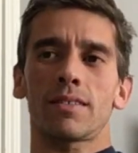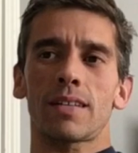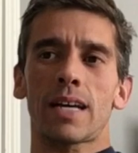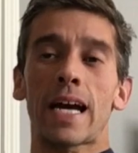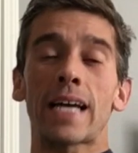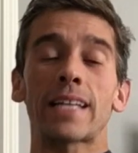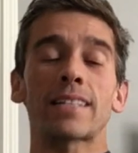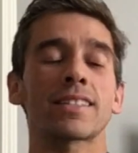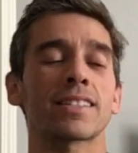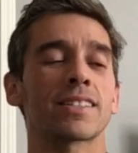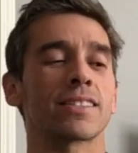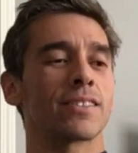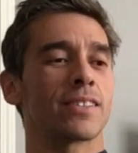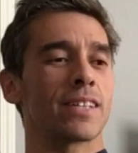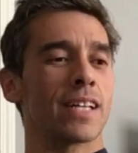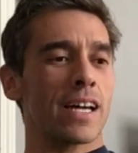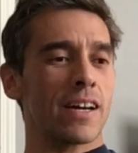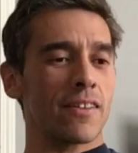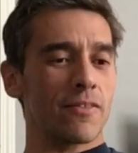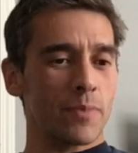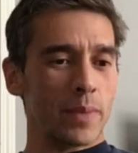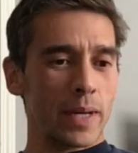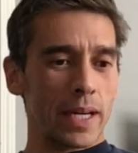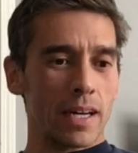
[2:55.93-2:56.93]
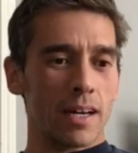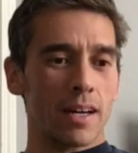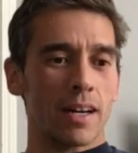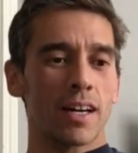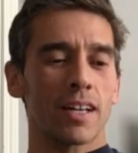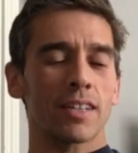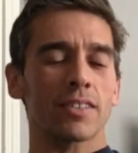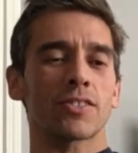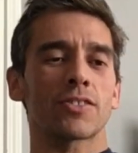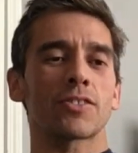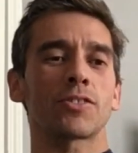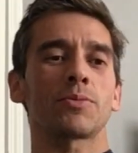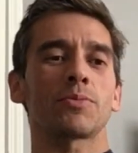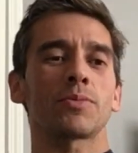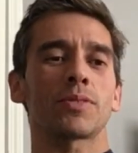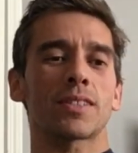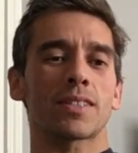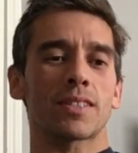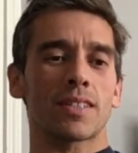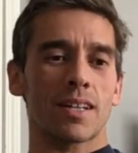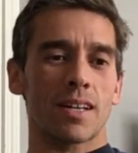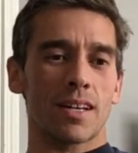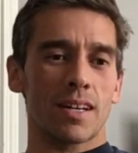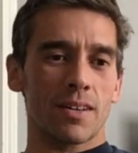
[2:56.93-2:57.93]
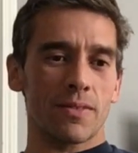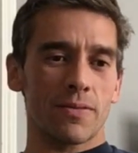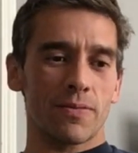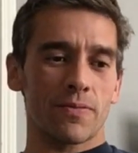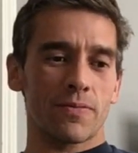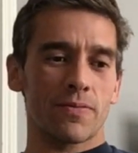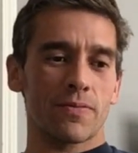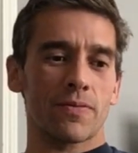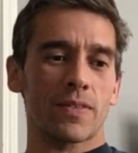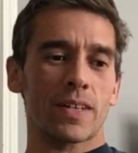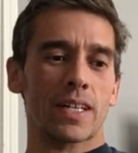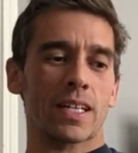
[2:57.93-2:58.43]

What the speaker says: I still have my costume stuff.